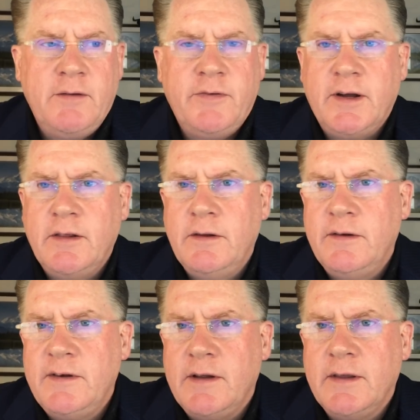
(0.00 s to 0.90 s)
frankly,
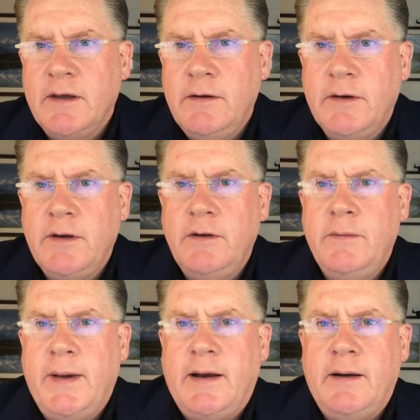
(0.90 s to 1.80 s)
there's nothing you can do
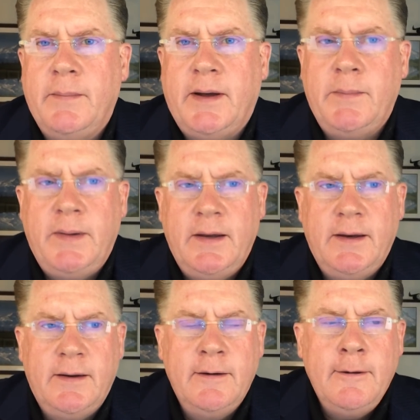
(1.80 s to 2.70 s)
about it, in my
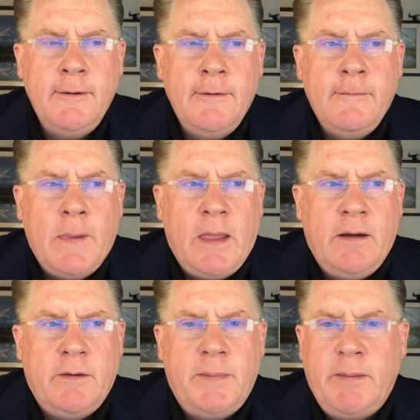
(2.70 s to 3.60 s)
opinion. You
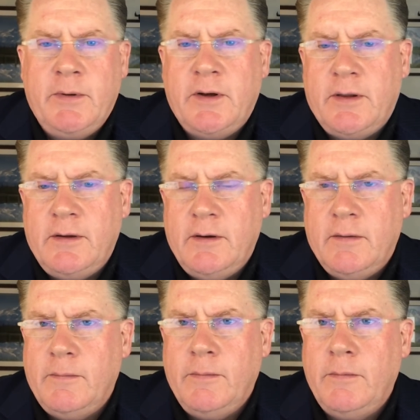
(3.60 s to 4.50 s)
know, and people, you
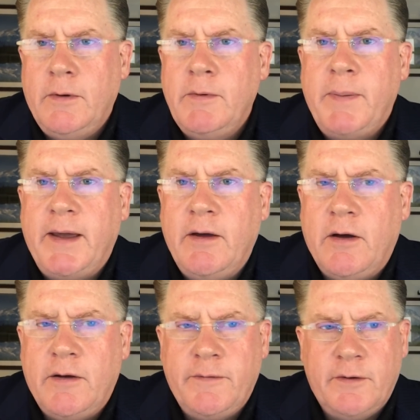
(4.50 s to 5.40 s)
know, what do we pay
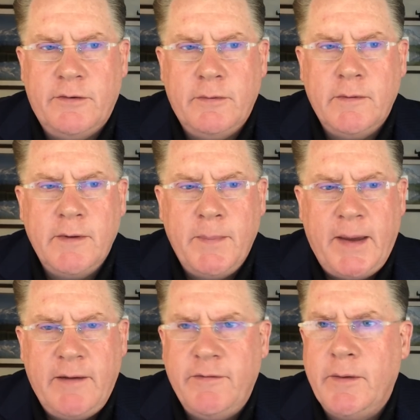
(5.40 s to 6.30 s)
golfers? What do we
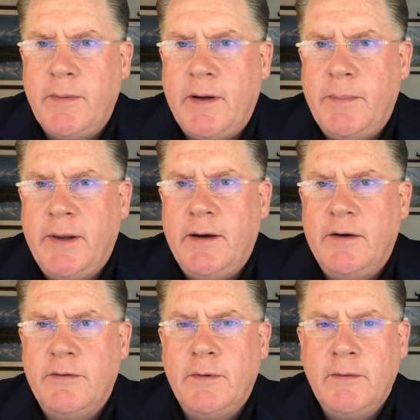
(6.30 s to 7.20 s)
pay football
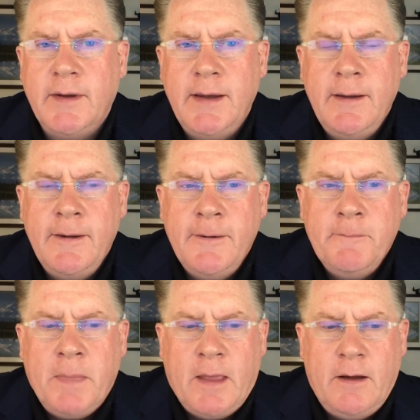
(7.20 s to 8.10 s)
players? What do we
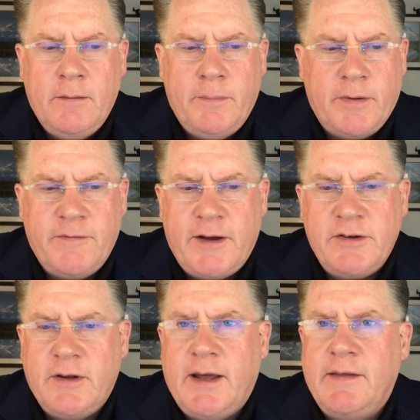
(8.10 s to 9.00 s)

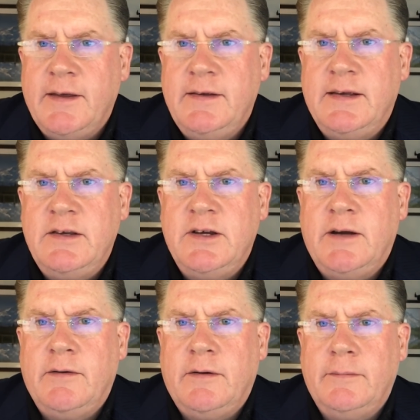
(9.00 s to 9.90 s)
professional athletes in
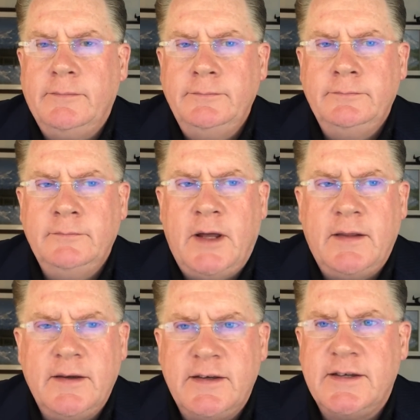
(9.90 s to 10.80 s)
general. I
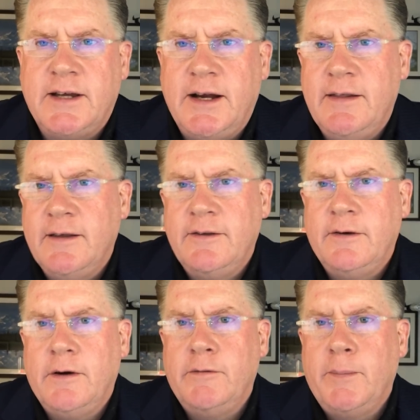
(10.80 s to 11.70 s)
think society thinks
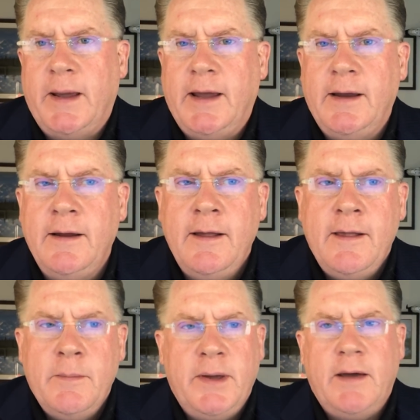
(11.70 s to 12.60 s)
they're overpaid,
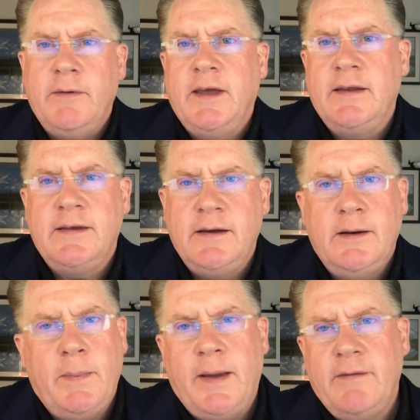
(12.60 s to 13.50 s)
but yet we
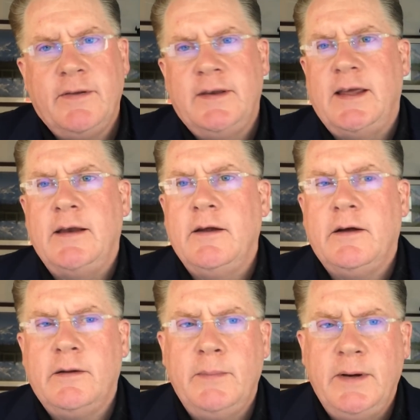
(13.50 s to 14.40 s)
continue to pay for the
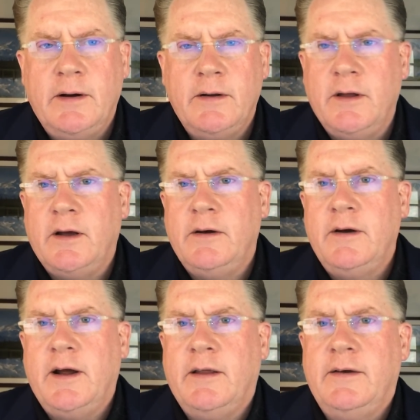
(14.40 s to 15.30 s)
$10 beer and the
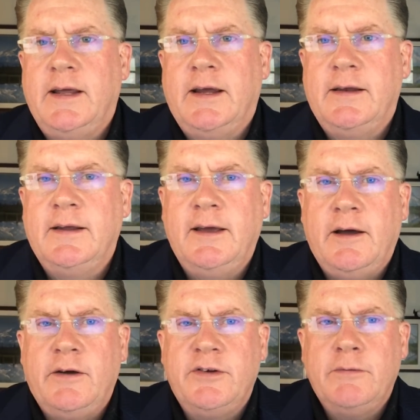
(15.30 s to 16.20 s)
$100 ticket to
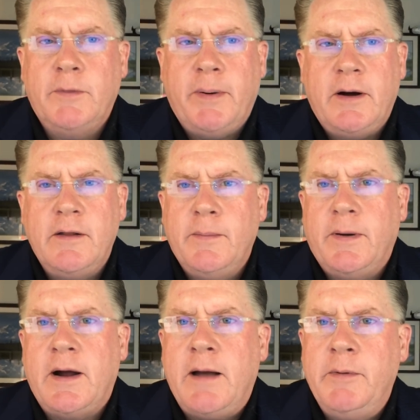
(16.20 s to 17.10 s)
go, so we're part of the
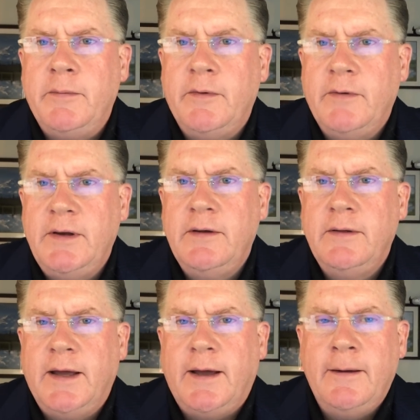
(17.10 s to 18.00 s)
problem when we
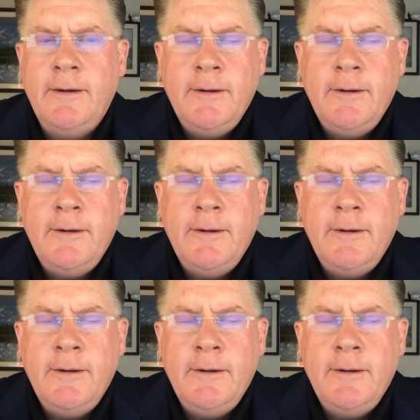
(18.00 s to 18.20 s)
do that.